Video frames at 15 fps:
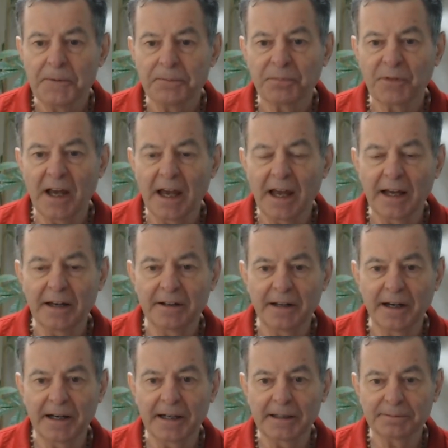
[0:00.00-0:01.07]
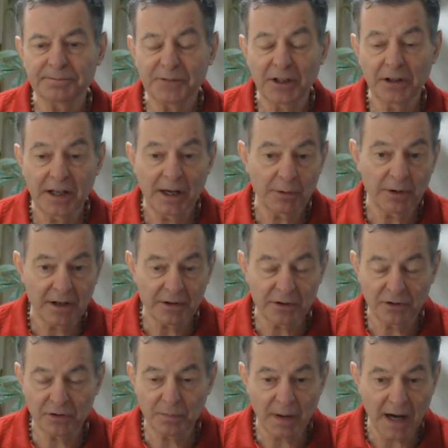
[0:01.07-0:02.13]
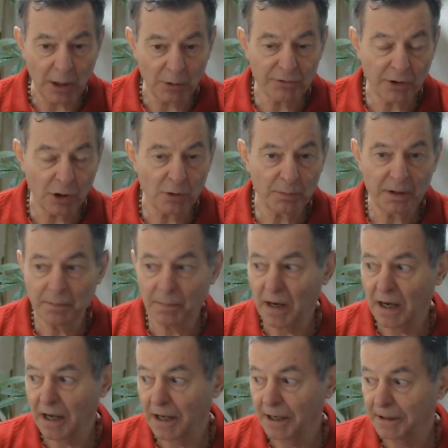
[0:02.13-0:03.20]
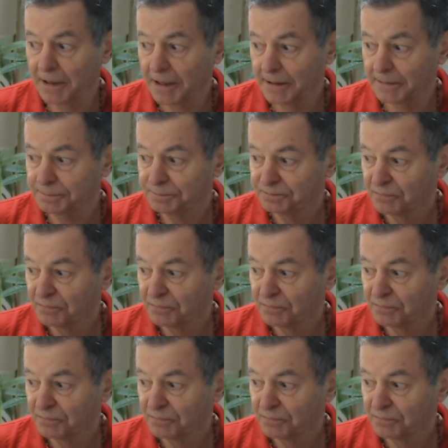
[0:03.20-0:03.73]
and um, you get rid of this biofilm and and um,